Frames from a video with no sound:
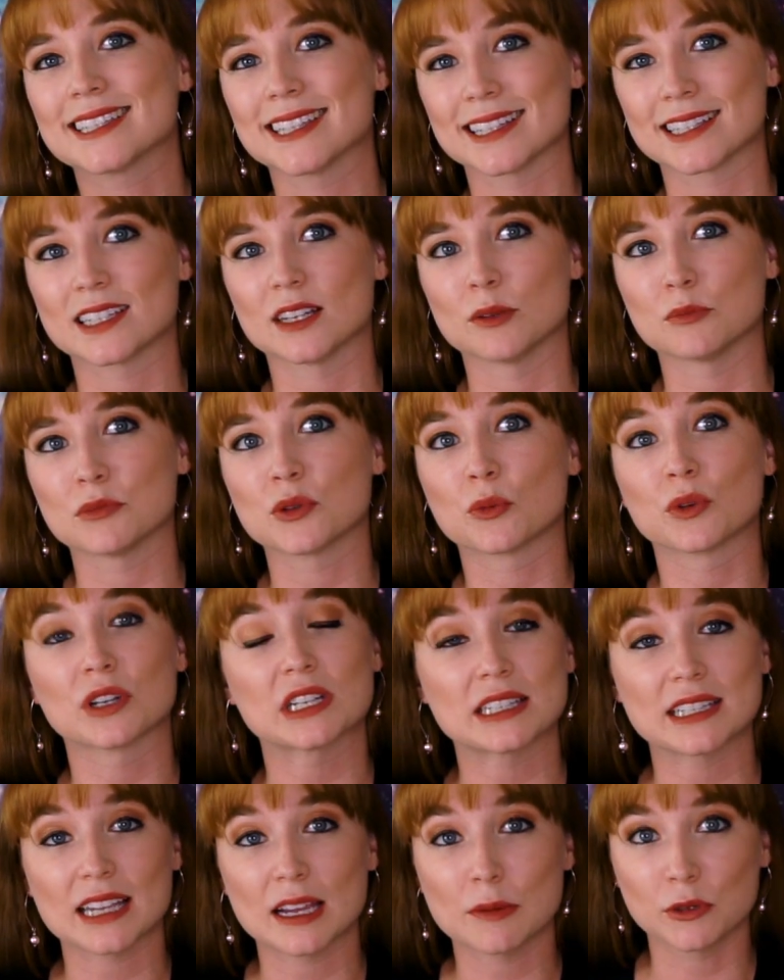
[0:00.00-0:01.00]
systems were
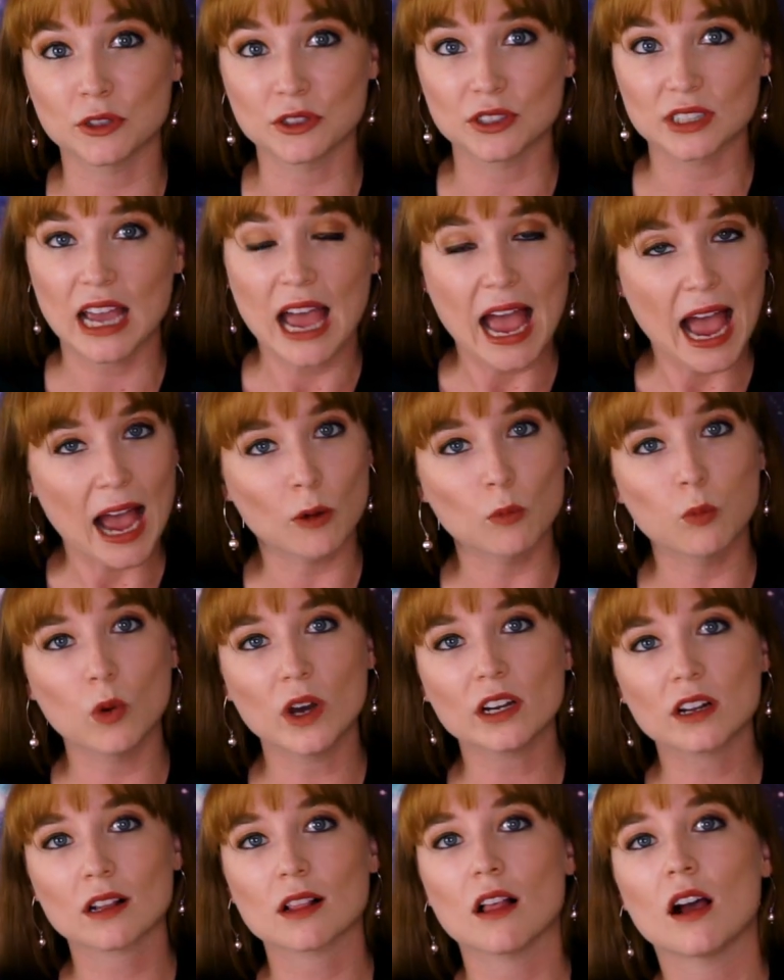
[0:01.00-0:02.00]
disabled. At
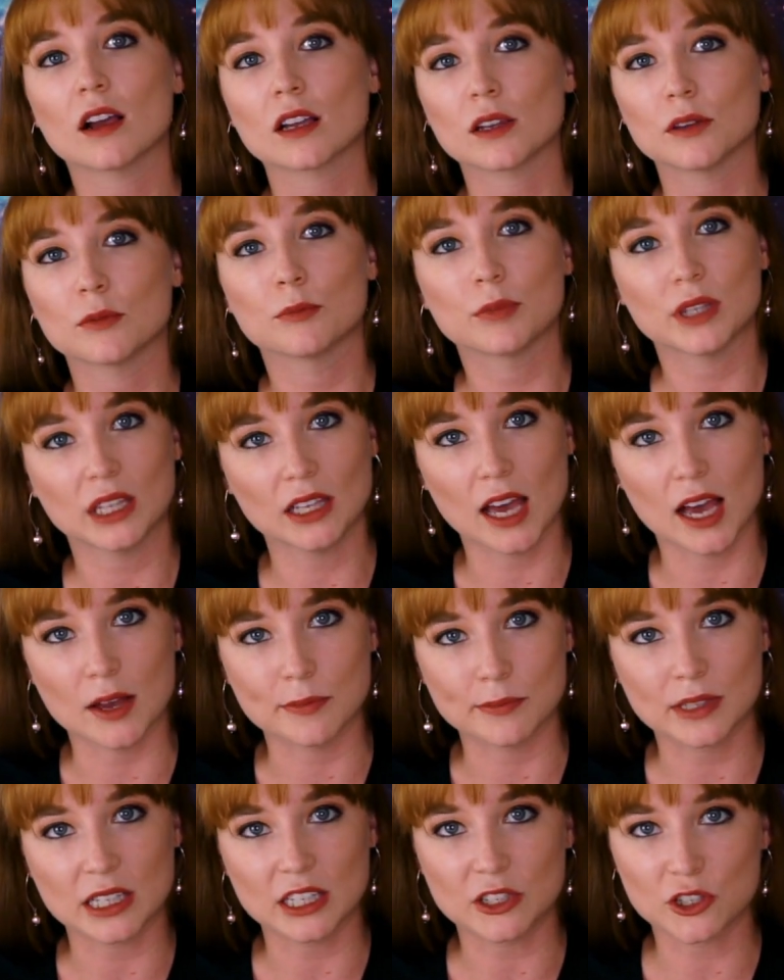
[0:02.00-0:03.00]
1:00
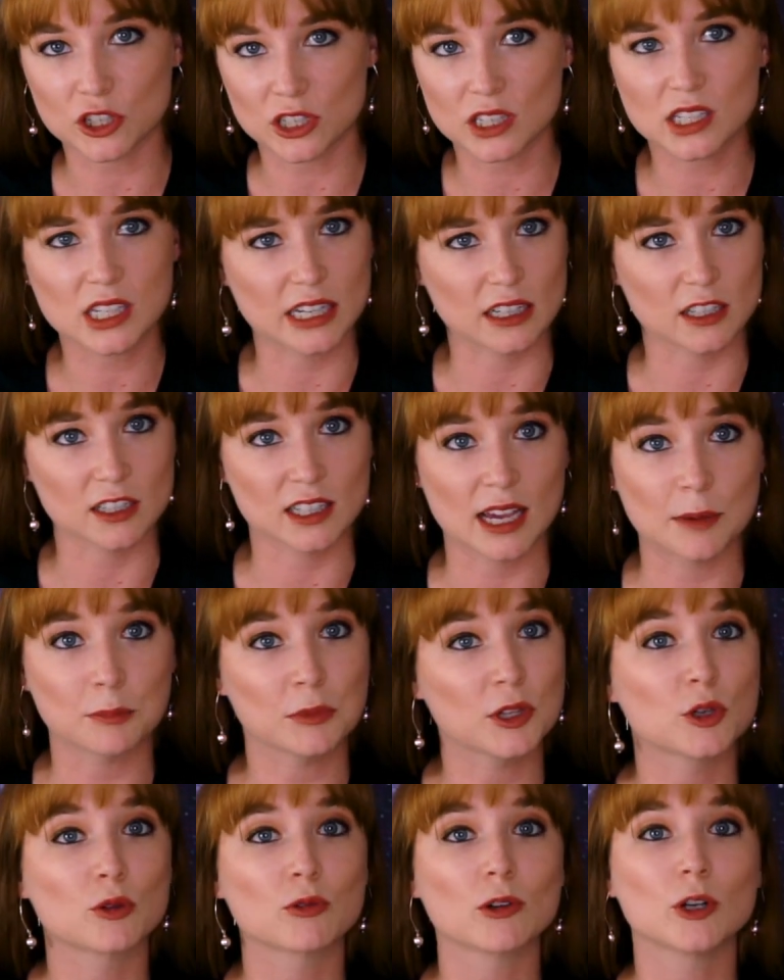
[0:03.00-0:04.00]
p.m. Eastern Standard Time,
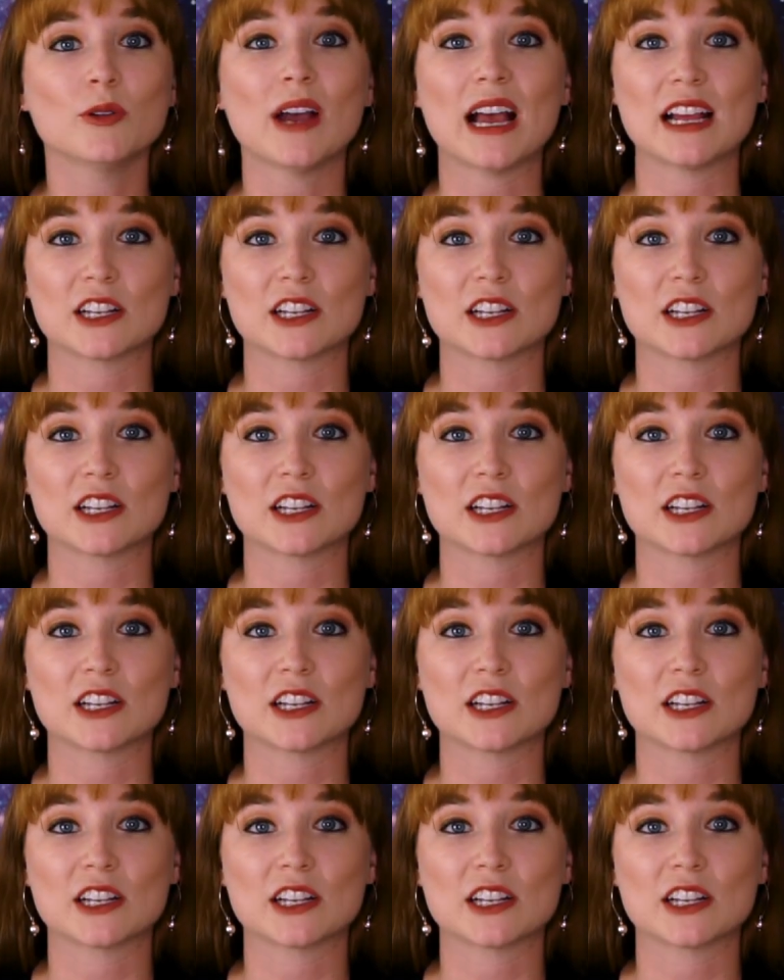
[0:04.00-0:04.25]
the crew